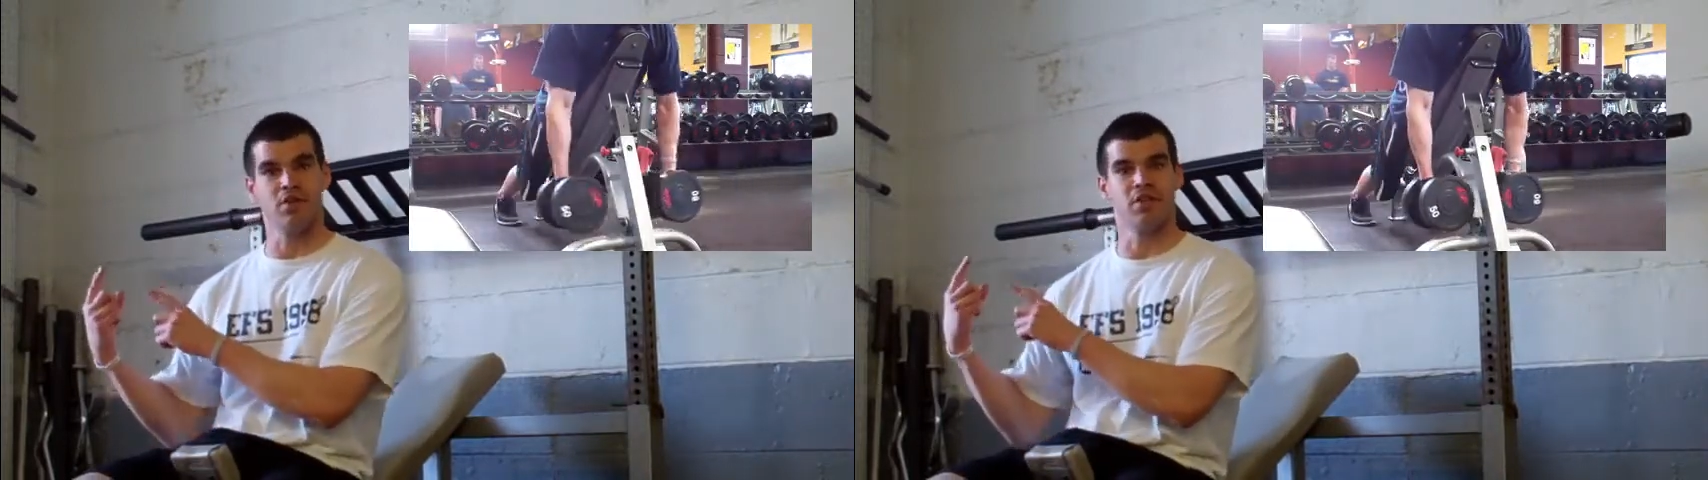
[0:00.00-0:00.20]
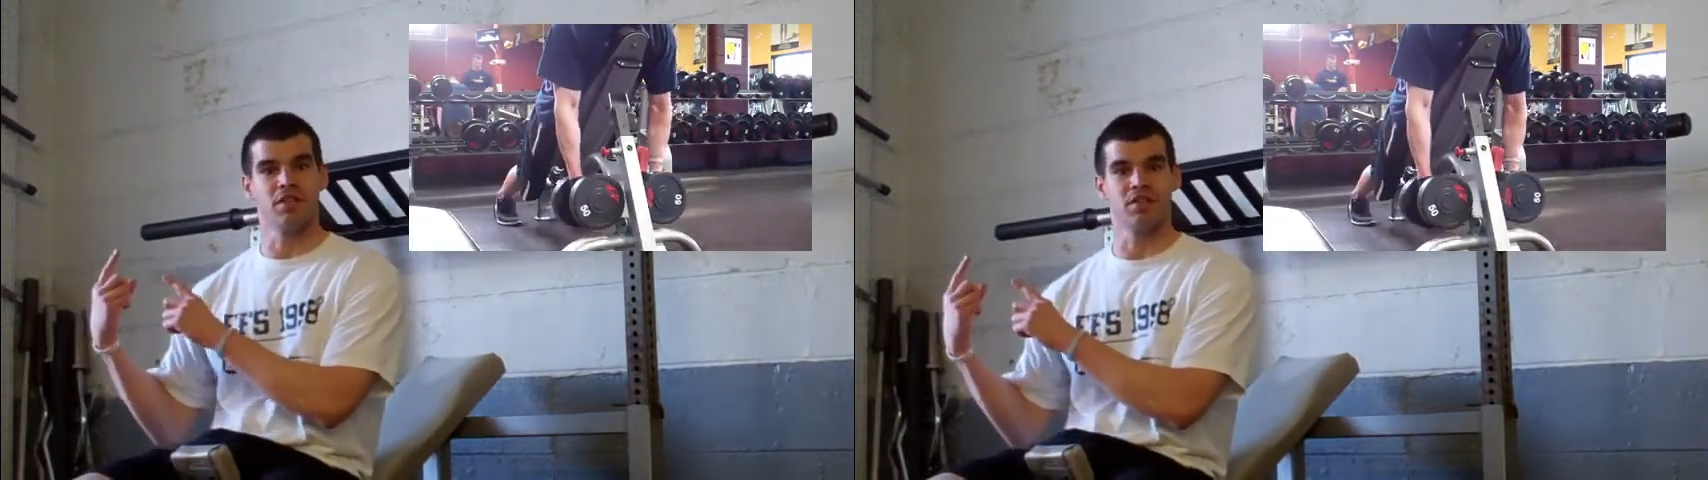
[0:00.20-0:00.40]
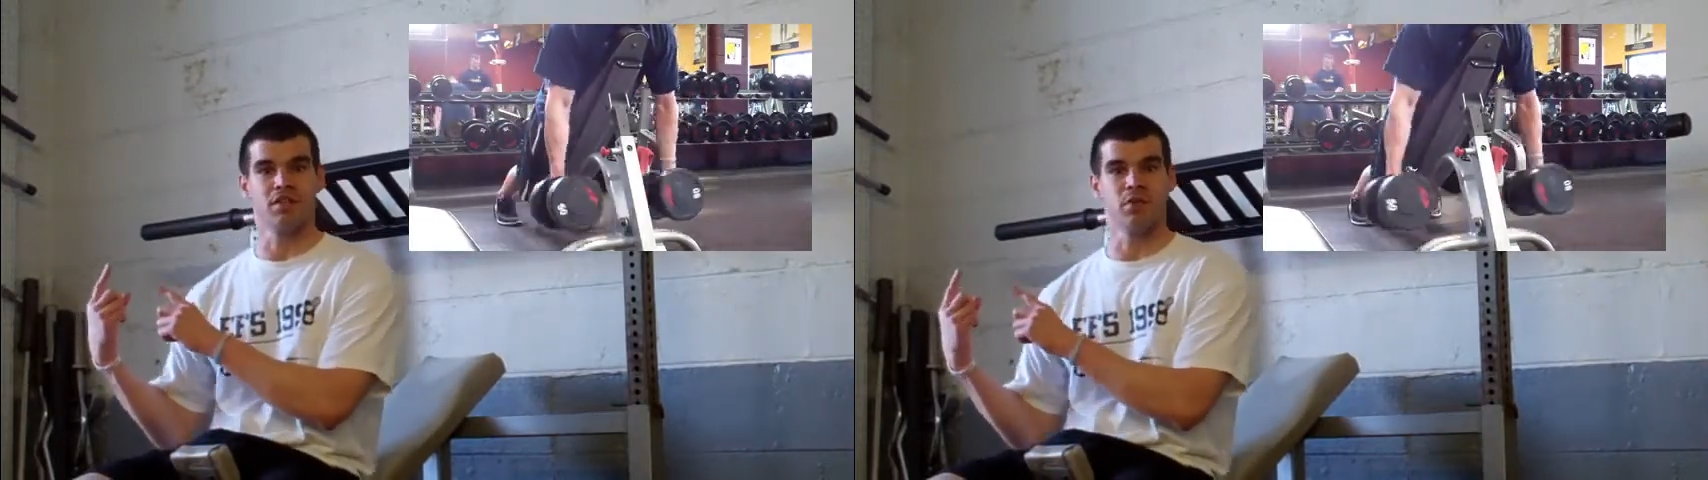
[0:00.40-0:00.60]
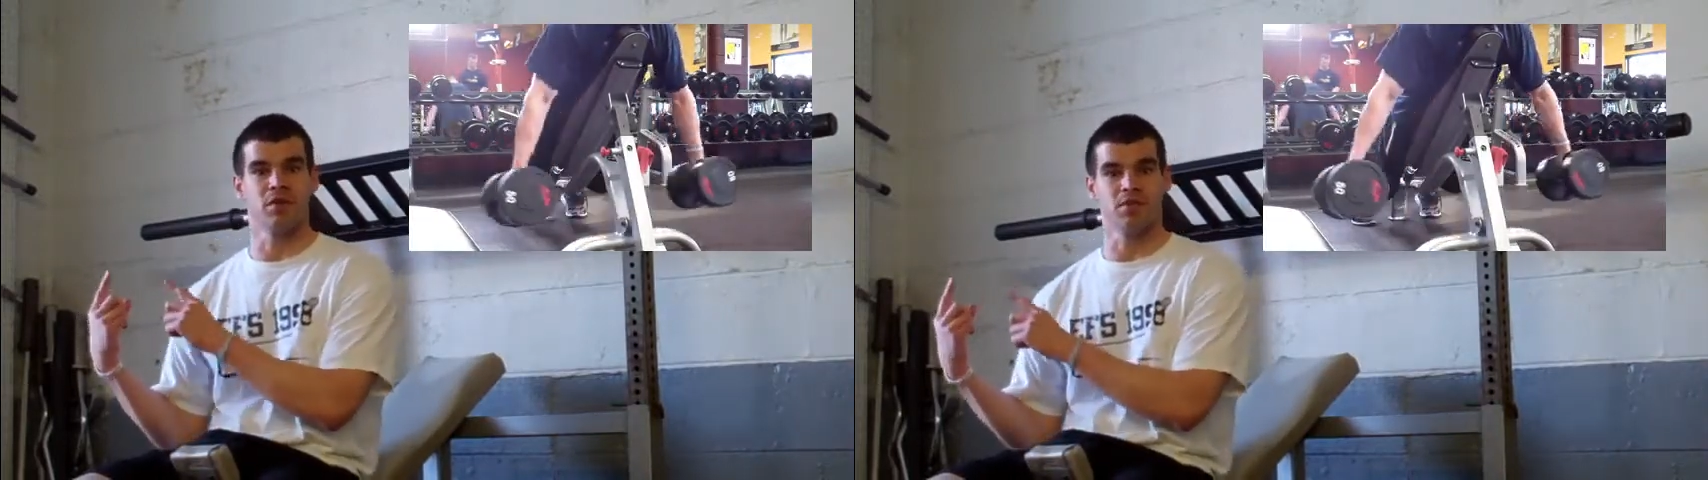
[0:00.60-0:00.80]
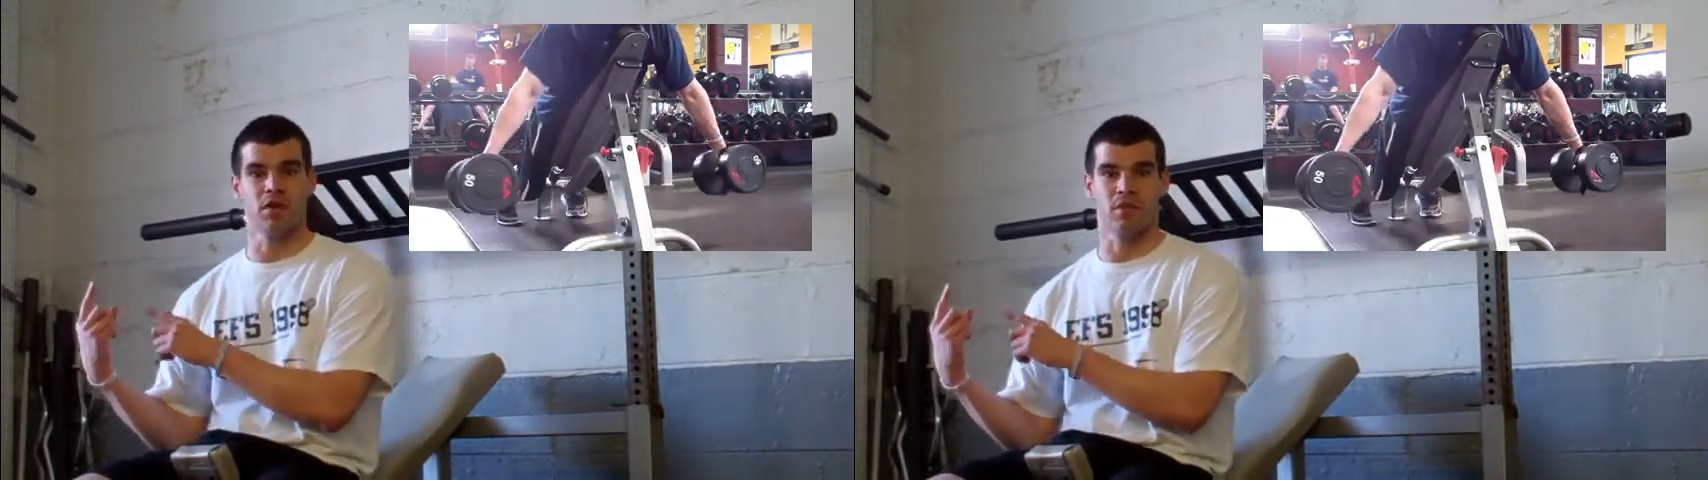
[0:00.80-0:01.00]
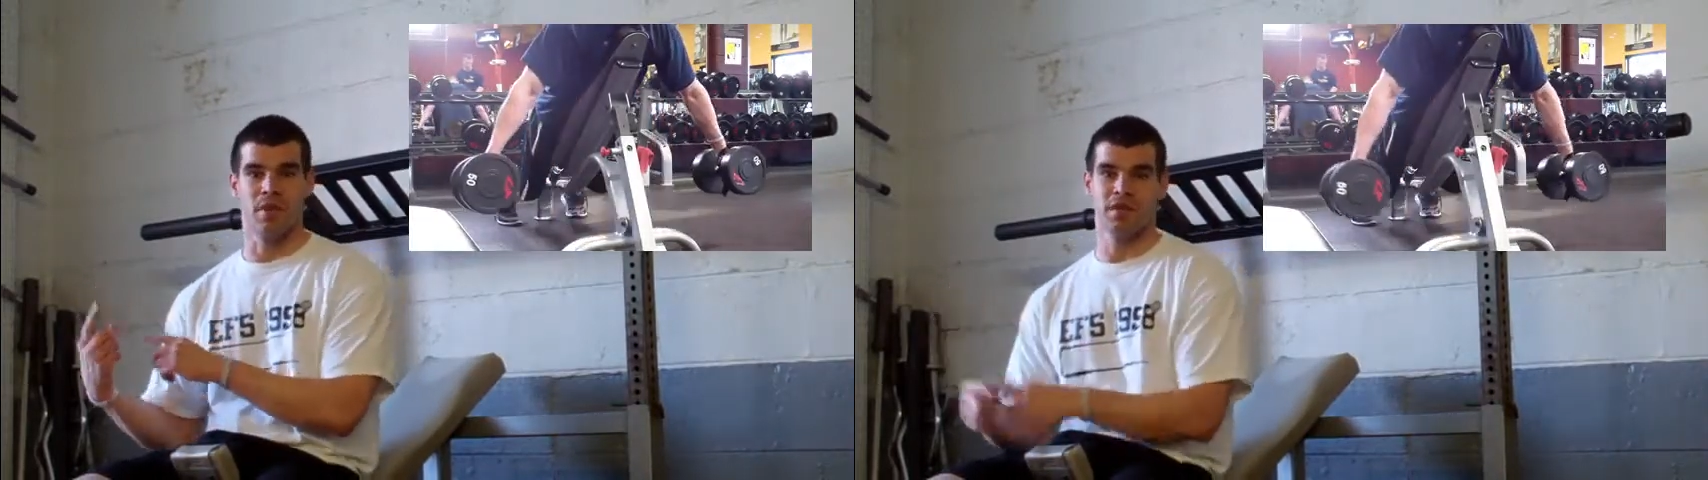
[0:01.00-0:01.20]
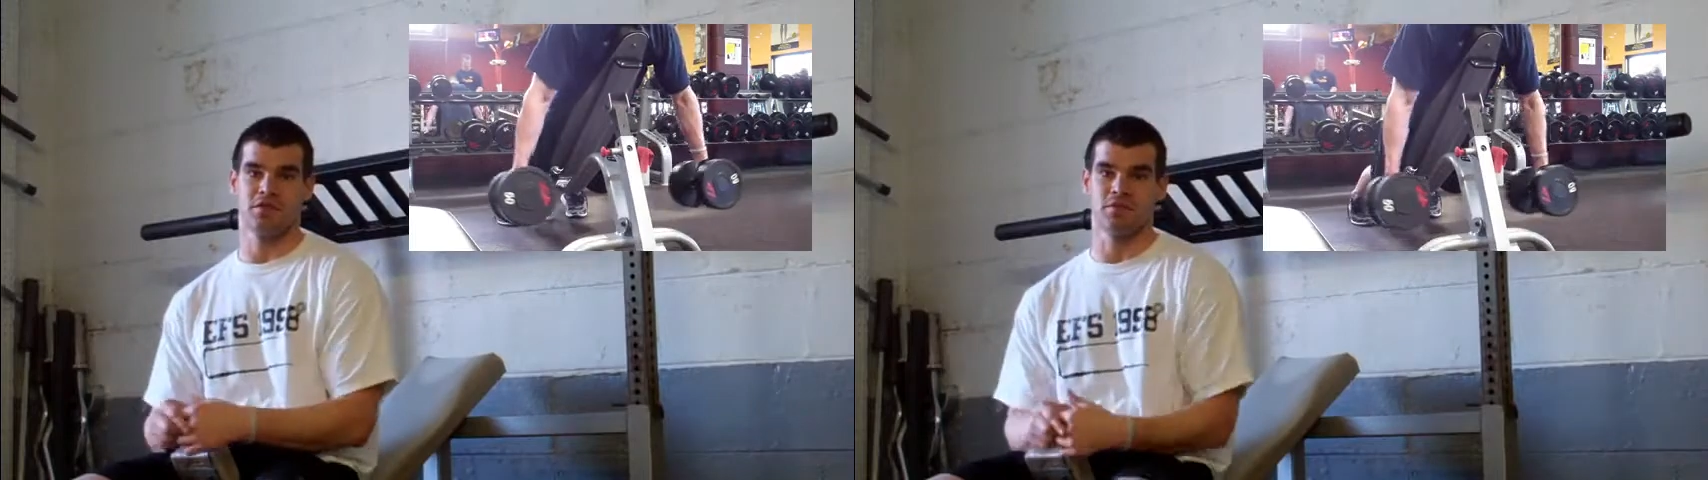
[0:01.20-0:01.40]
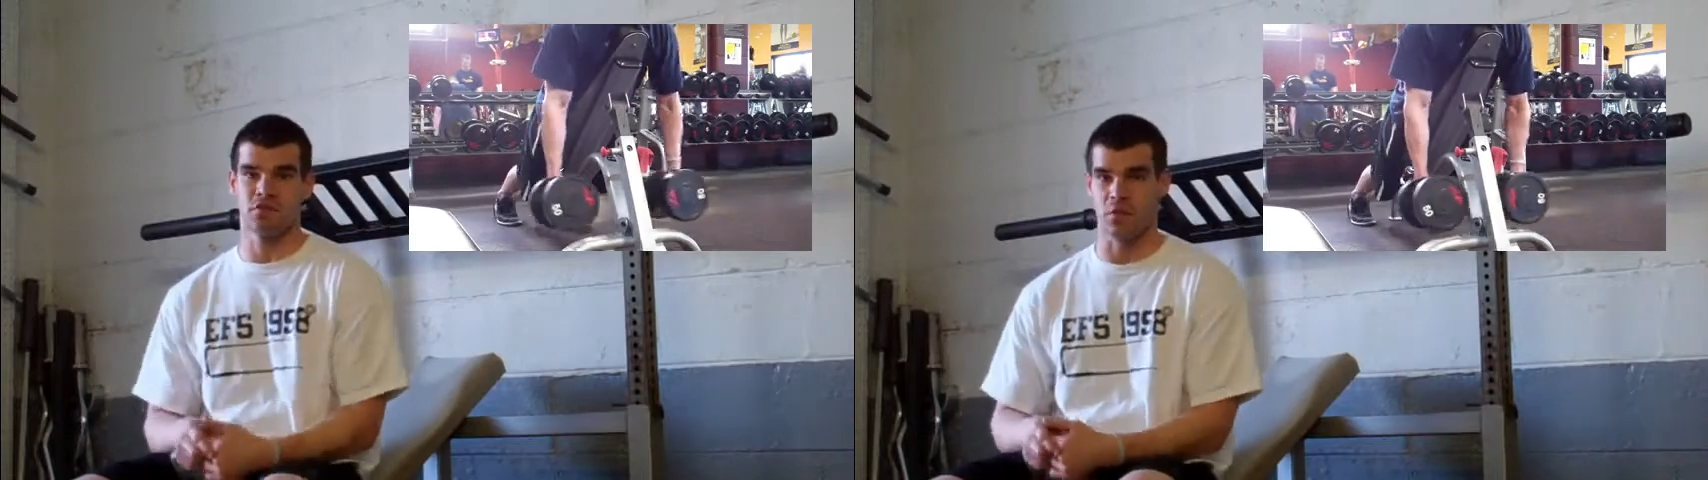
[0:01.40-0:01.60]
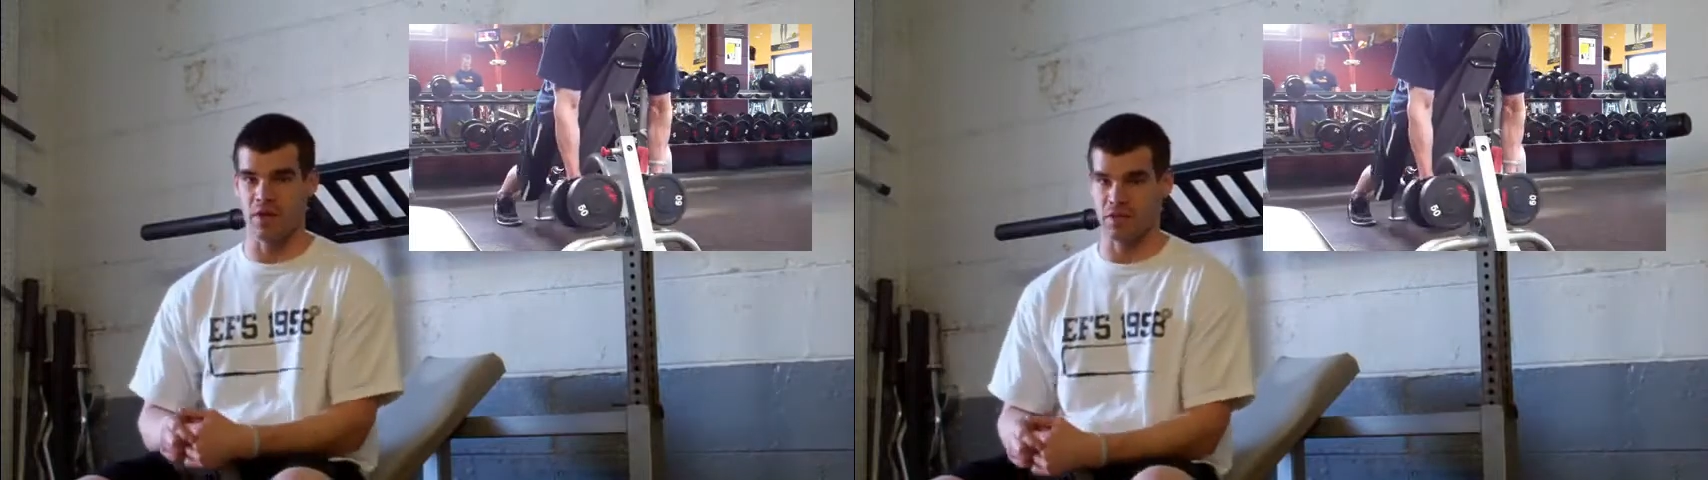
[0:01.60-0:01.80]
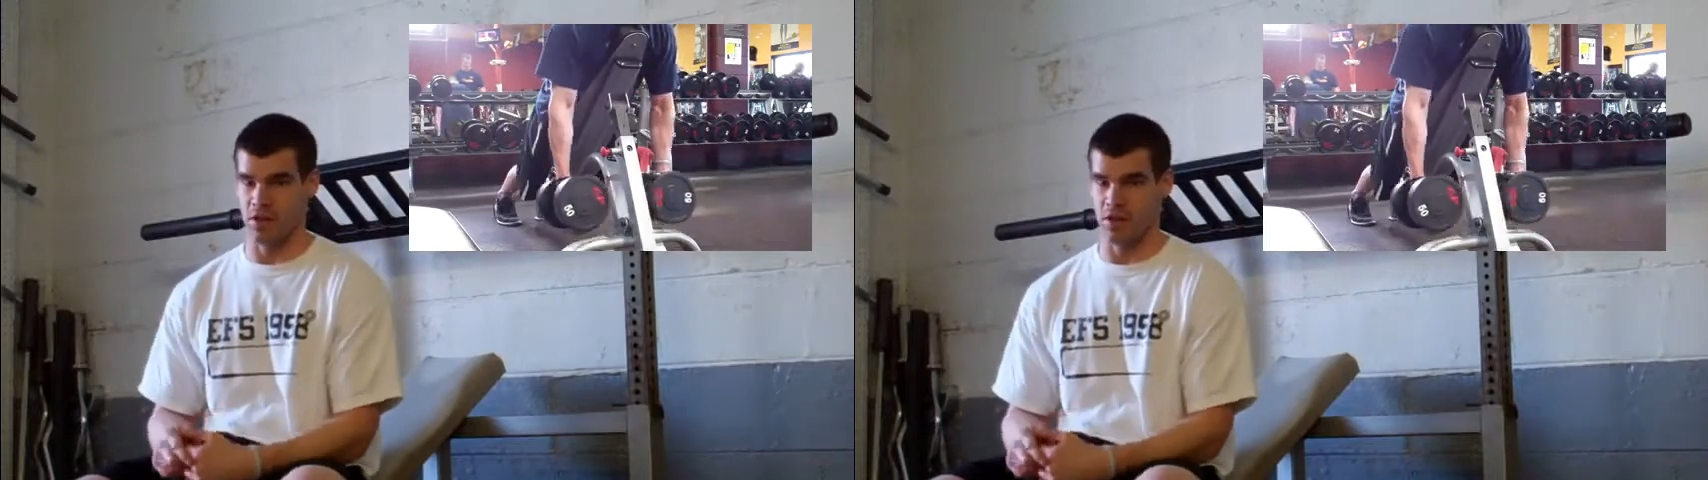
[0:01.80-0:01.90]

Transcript: you're going to see what I'm talking about, some swings.